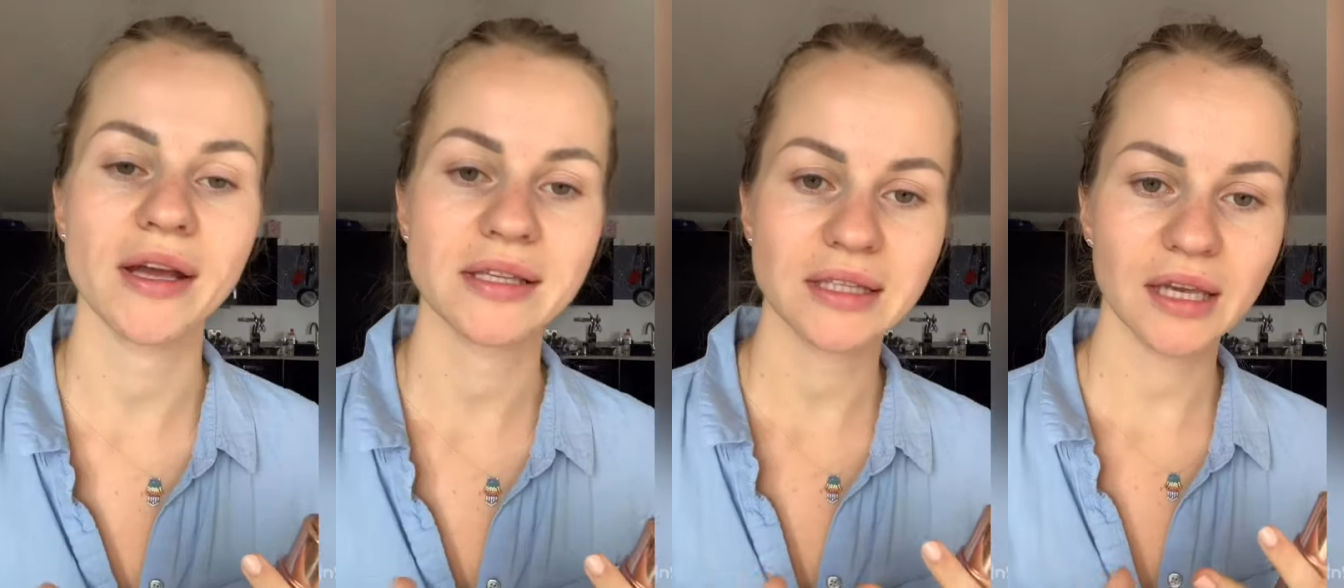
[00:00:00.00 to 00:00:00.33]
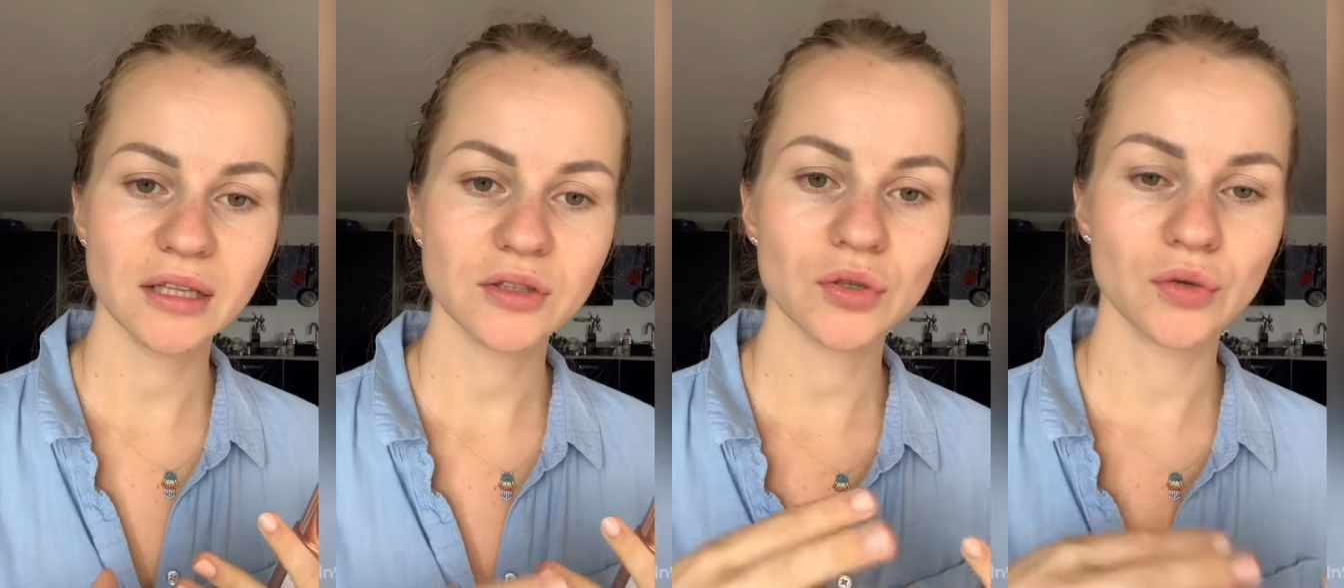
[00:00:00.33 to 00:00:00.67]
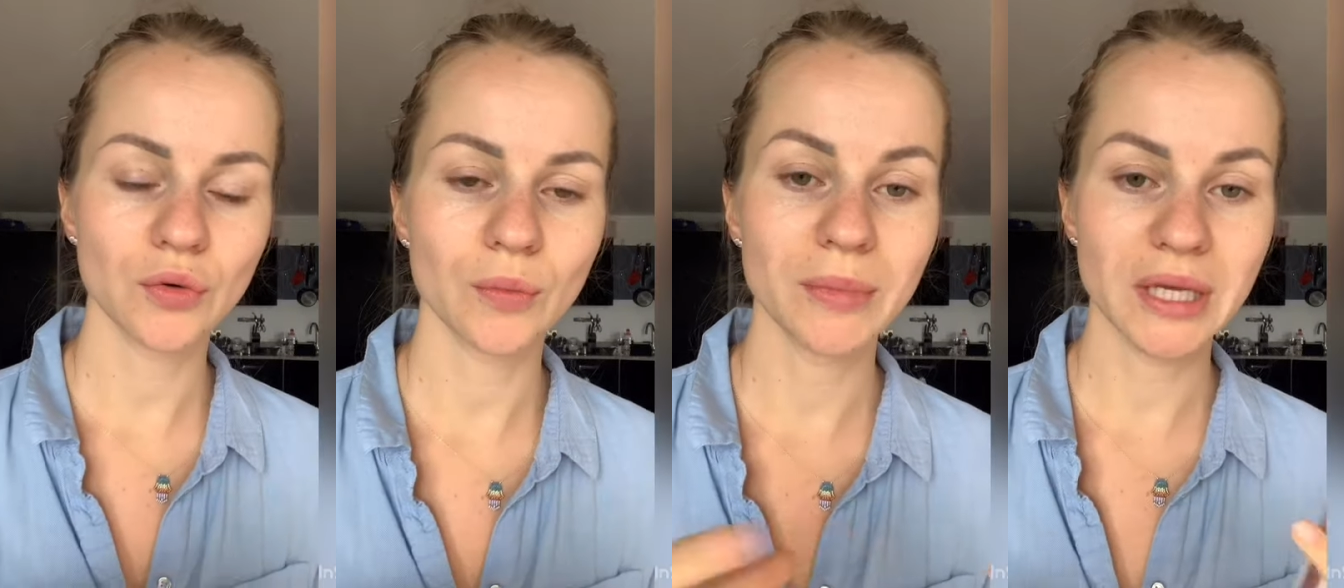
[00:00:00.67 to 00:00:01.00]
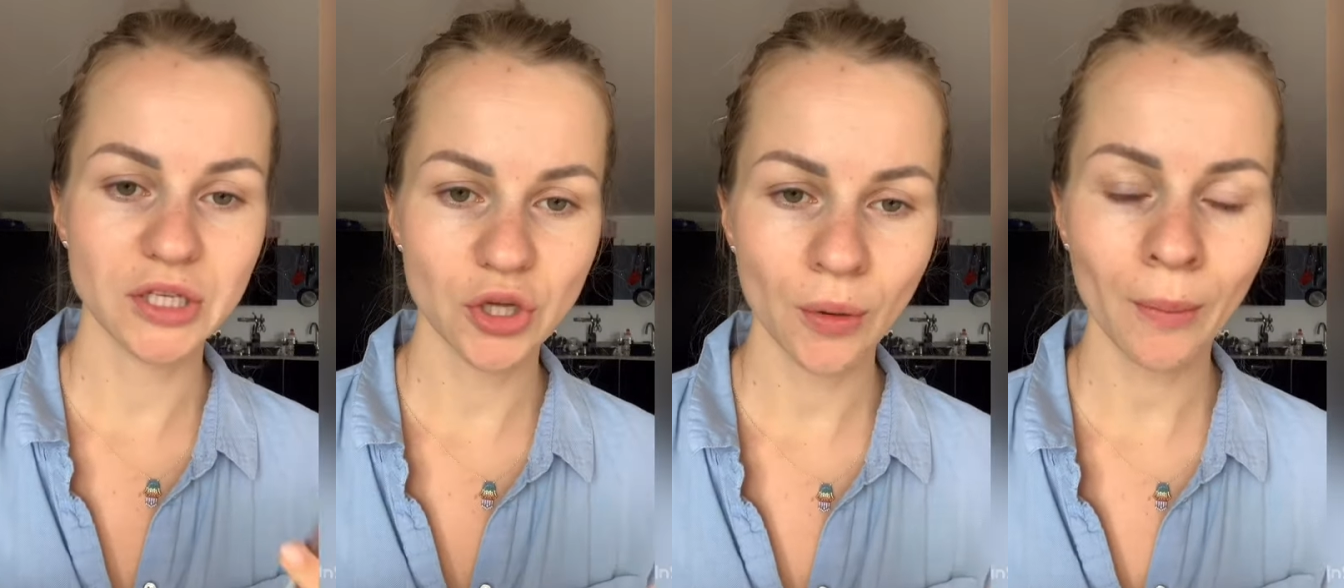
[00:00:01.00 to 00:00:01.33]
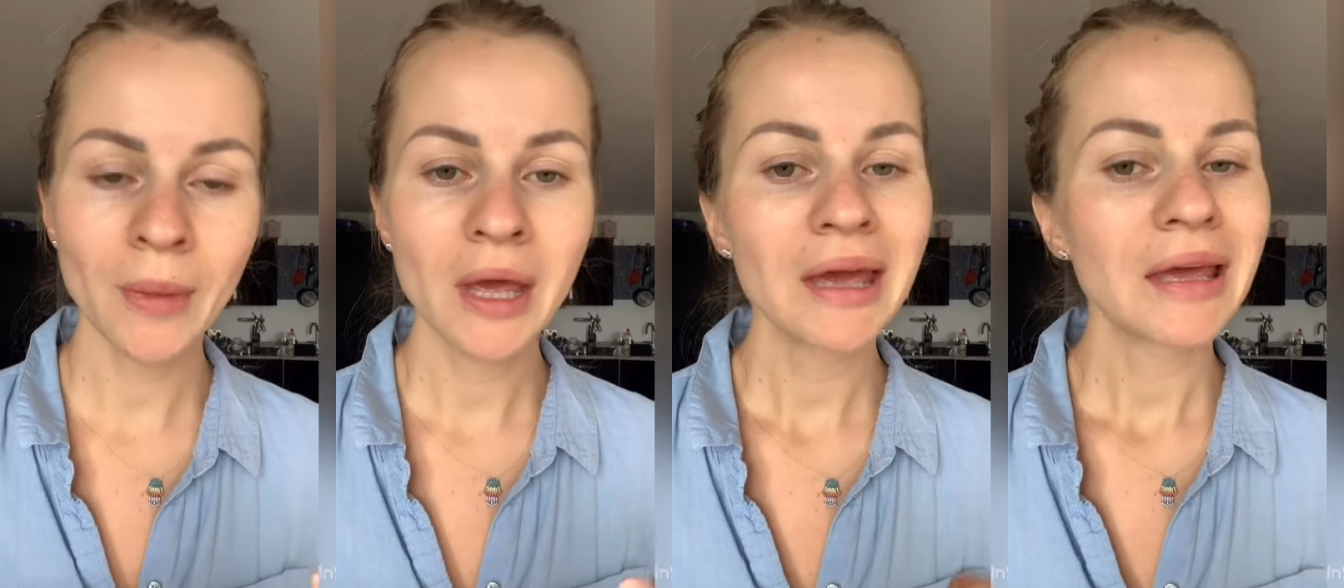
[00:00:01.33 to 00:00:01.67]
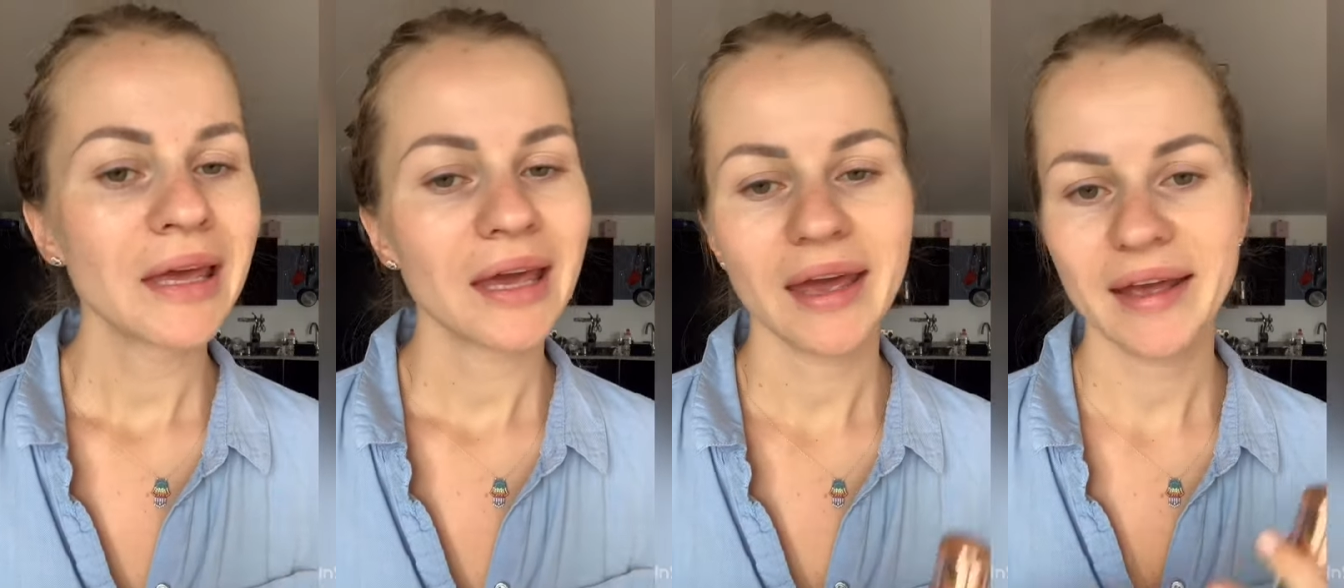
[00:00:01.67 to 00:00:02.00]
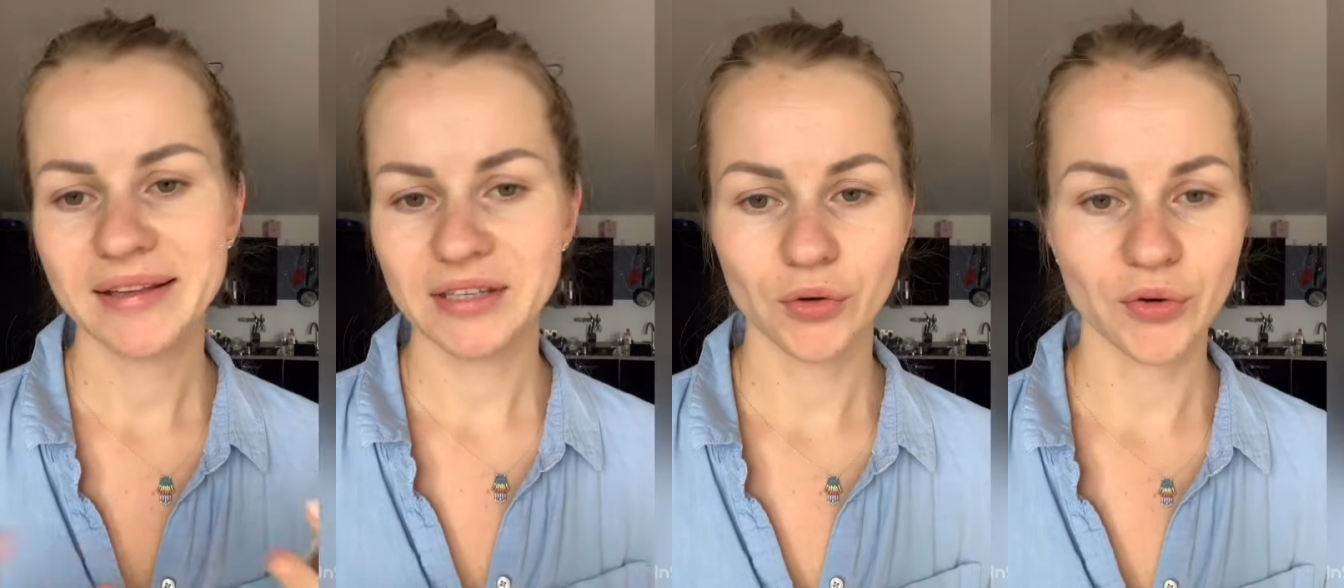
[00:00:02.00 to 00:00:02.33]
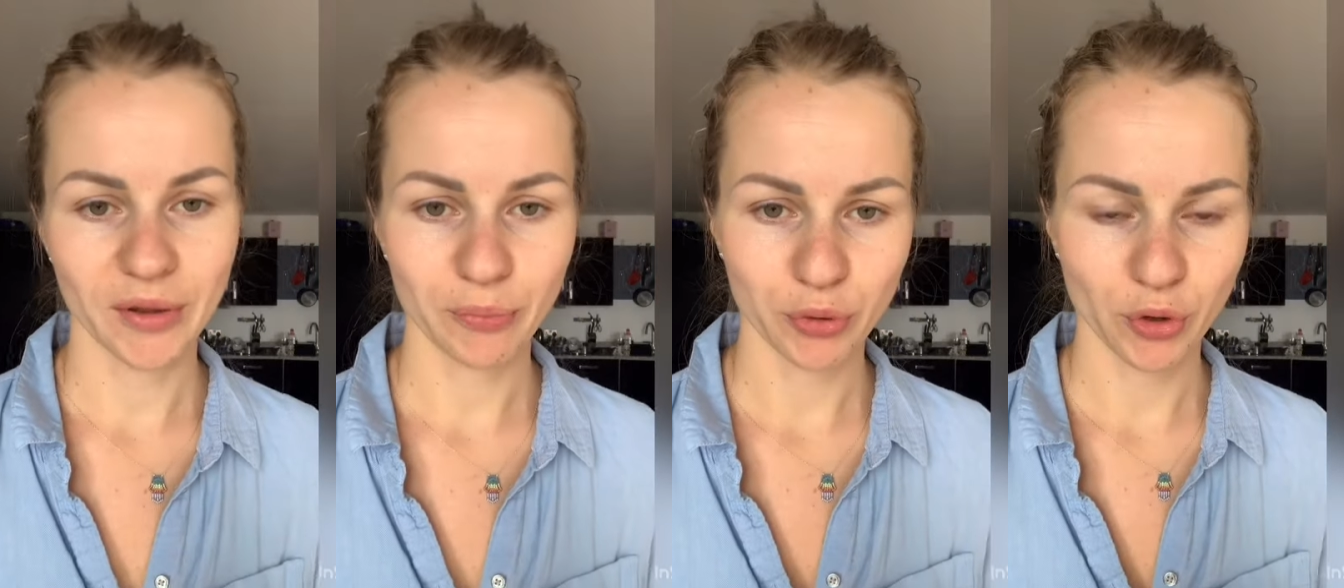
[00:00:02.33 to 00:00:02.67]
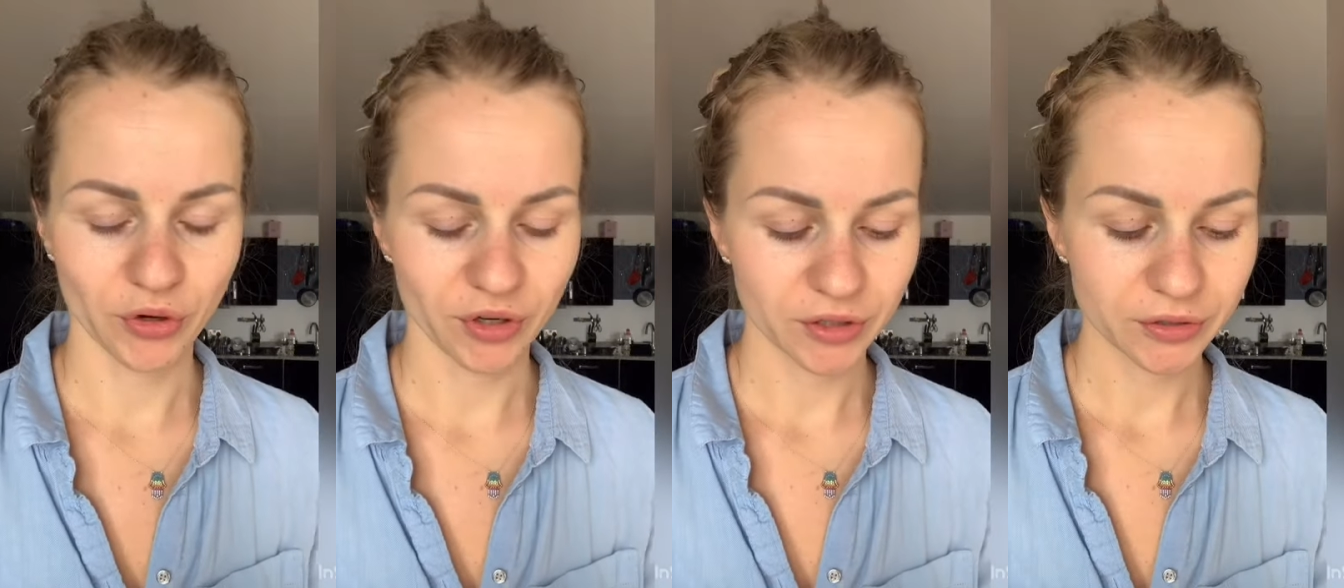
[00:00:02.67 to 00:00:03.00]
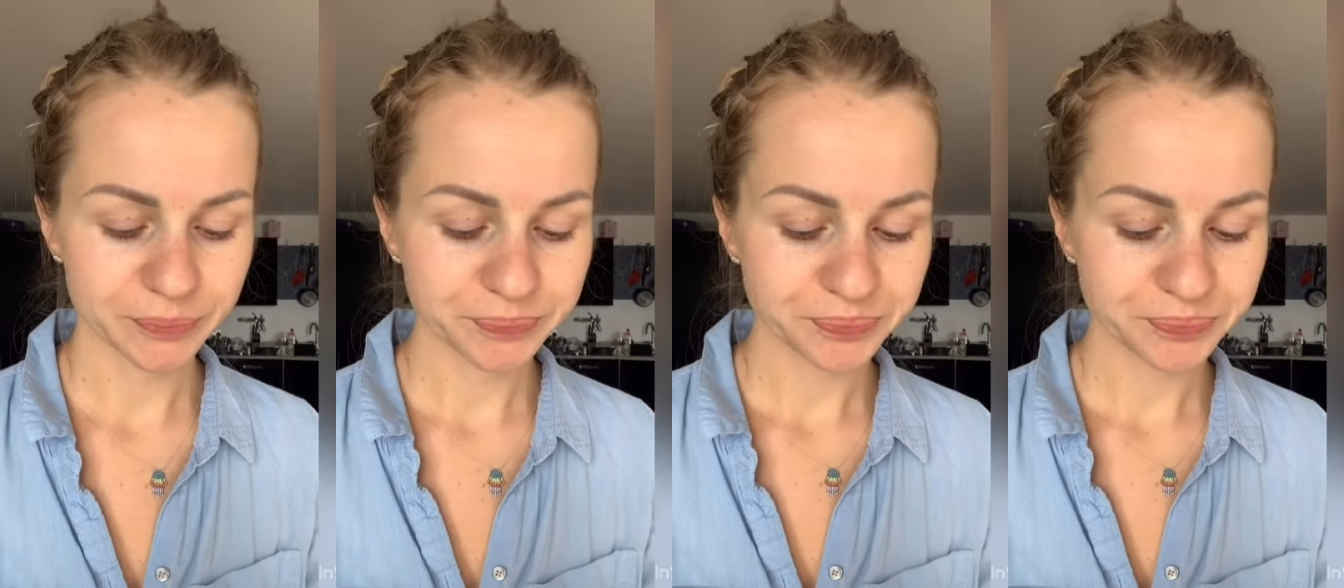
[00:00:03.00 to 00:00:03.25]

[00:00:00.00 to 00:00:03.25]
skin to medium, it's a great product.